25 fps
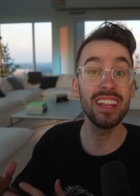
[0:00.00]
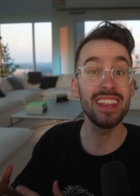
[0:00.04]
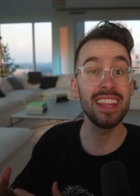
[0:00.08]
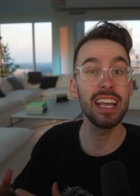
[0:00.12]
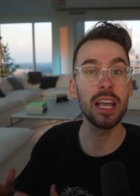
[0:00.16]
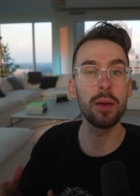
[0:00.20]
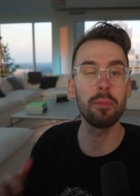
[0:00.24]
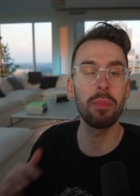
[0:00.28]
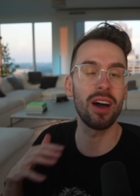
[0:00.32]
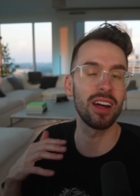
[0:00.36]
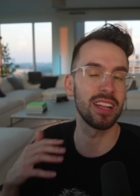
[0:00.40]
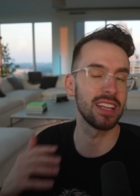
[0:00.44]
great
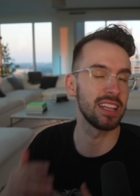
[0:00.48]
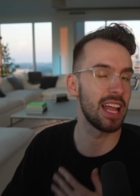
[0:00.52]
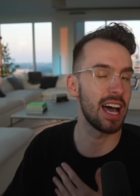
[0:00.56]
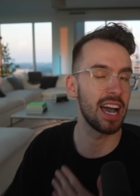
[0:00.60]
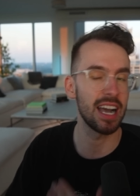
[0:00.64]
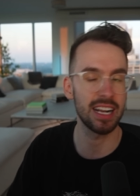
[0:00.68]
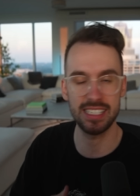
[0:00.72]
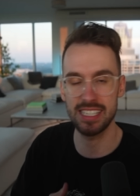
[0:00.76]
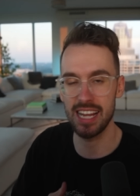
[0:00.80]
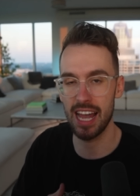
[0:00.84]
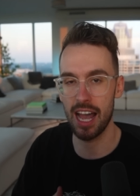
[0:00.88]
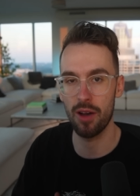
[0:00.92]
thing about
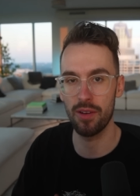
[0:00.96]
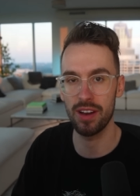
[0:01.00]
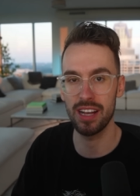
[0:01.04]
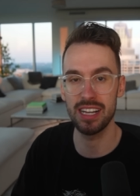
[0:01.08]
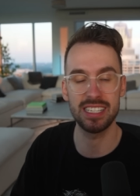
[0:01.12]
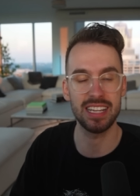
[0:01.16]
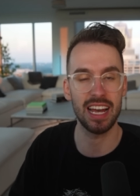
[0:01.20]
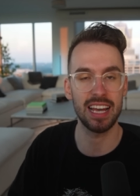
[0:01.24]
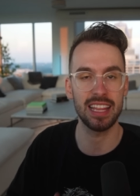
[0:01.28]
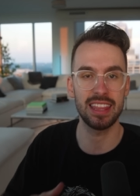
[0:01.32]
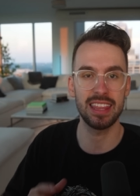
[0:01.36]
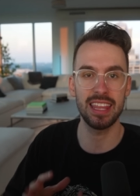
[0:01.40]
Lockdown
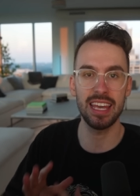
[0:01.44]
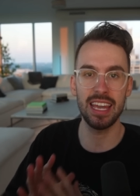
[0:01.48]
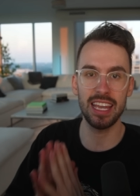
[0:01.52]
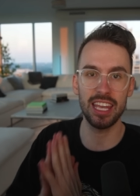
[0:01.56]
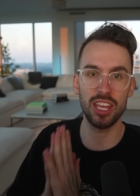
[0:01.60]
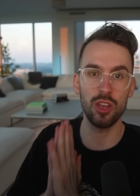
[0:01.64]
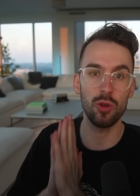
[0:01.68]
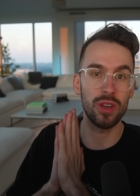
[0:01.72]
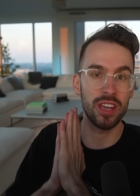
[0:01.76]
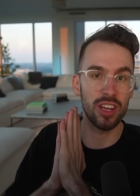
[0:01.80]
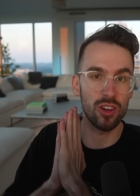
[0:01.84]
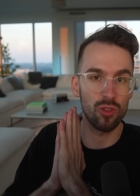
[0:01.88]
is I
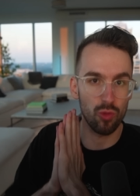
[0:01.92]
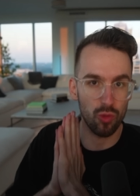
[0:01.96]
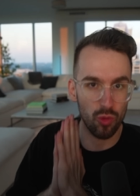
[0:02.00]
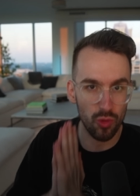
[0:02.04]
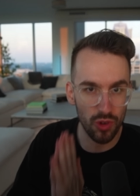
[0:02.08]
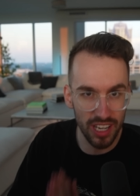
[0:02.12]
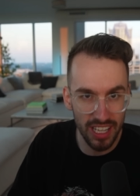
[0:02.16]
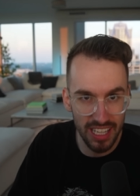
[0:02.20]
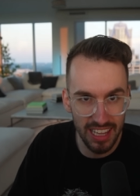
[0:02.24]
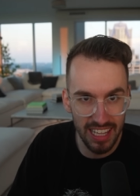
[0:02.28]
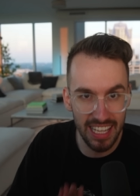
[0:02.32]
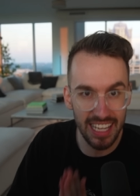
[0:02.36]
think you
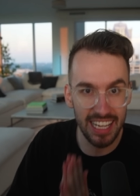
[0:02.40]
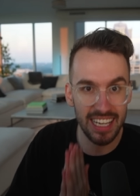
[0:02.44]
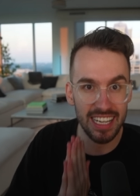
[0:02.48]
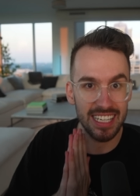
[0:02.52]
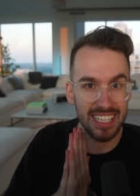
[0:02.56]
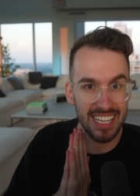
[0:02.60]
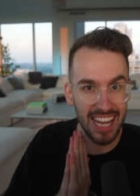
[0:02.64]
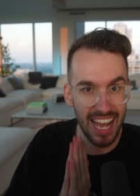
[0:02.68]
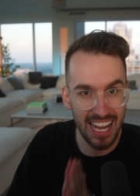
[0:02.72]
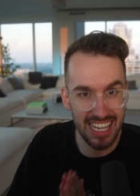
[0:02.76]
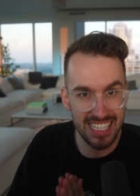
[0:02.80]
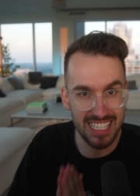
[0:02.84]
can really
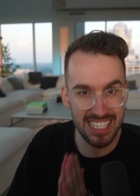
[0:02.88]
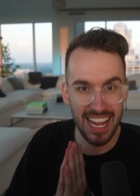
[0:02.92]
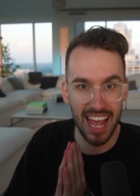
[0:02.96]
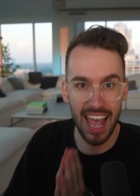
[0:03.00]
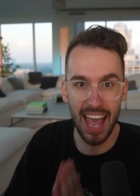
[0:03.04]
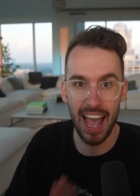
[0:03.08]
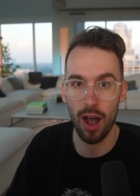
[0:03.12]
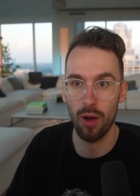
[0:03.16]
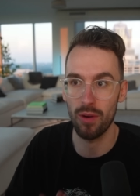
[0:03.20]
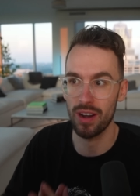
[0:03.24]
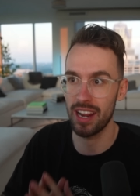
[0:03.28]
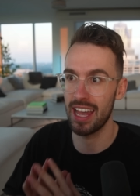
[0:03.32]
test
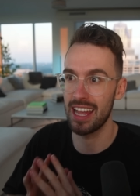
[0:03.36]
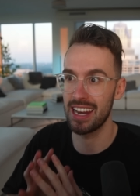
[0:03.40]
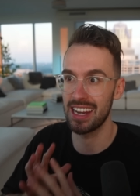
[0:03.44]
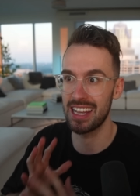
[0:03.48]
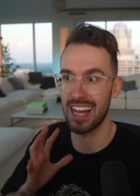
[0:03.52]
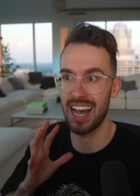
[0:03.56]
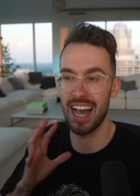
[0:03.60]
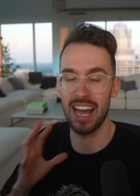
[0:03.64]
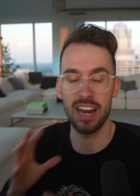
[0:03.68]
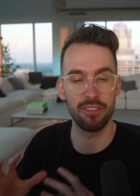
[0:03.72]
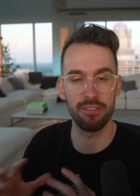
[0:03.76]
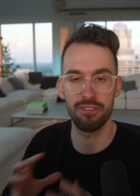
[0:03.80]
out
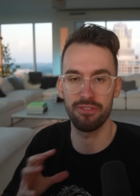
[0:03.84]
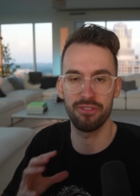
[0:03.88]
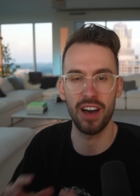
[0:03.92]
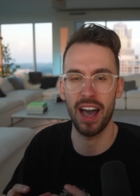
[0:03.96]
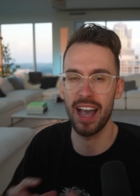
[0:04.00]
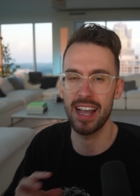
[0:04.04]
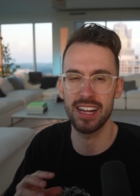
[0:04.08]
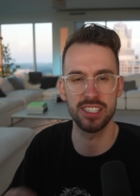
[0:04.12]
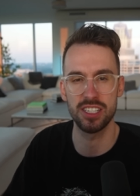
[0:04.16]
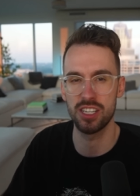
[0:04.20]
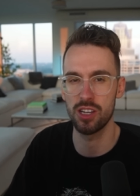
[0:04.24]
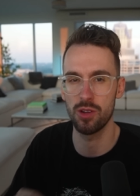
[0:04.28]
and kind of
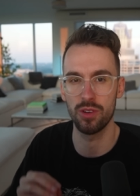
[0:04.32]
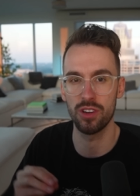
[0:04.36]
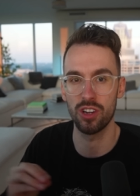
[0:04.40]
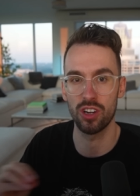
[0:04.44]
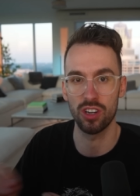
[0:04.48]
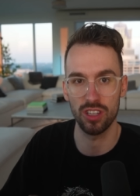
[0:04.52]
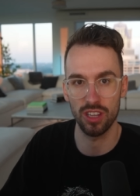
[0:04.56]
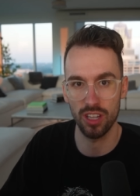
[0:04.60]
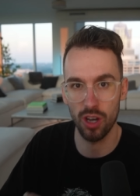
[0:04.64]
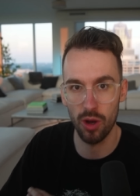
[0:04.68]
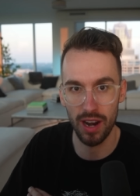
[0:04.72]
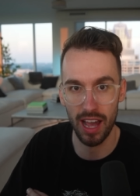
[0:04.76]
fine tune
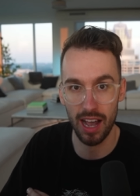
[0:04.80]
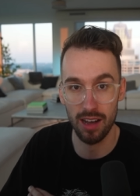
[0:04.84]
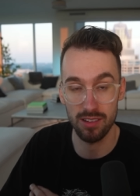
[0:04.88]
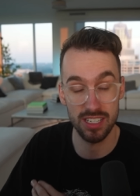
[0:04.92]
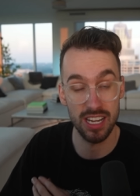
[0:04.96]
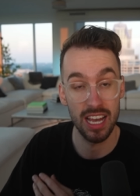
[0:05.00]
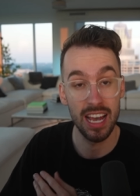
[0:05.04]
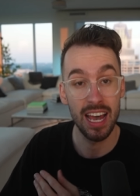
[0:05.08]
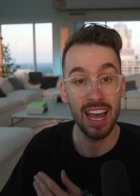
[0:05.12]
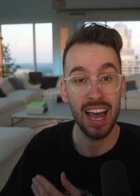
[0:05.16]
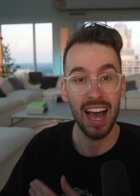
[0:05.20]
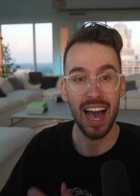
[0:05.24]
your
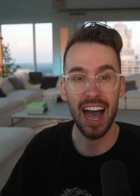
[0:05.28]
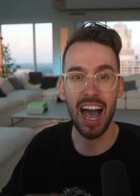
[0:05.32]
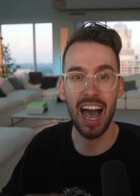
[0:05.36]
loadouts.